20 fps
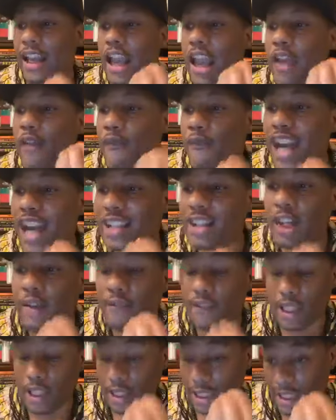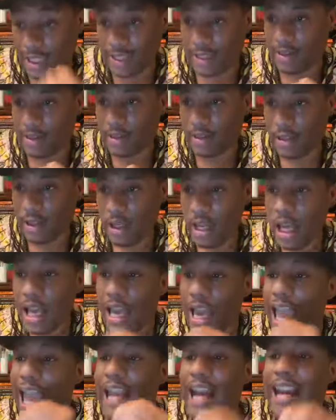inventiveness
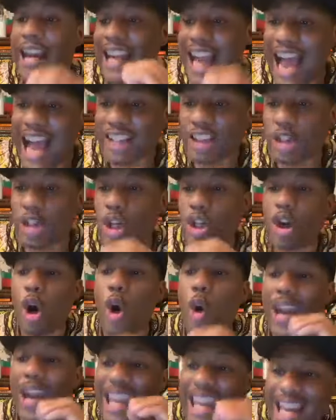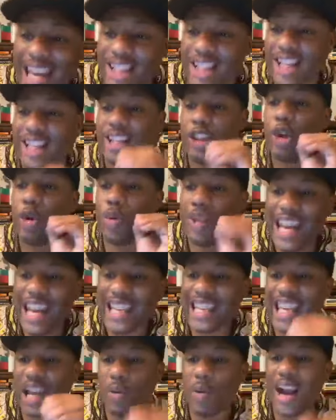and a national cohesion
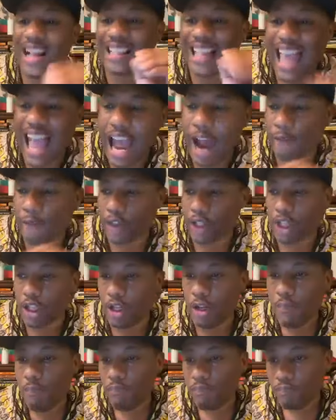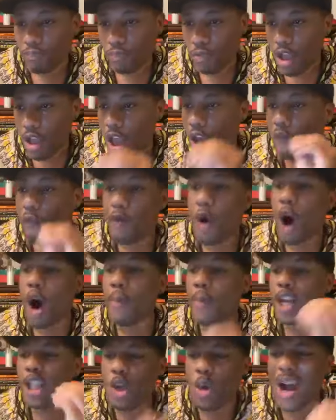unique in West Africa,
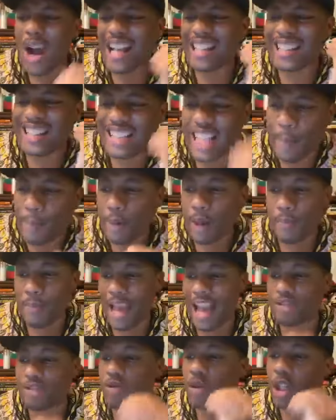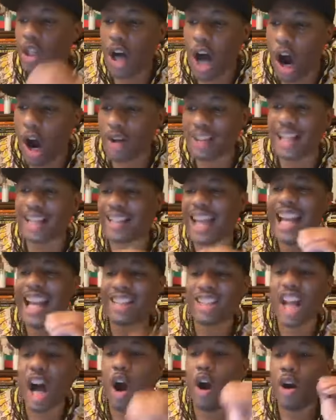former U.S. diplomats recalled that they
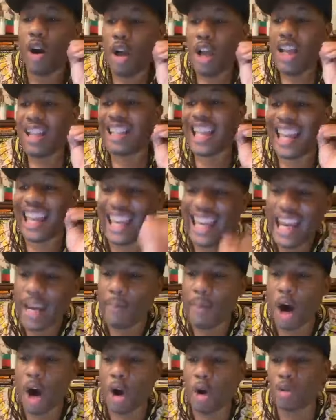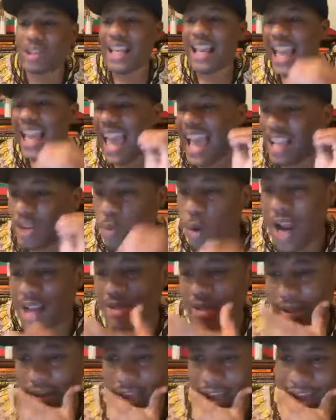saw the Igbos as
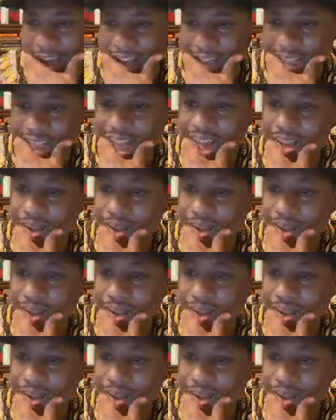westernized,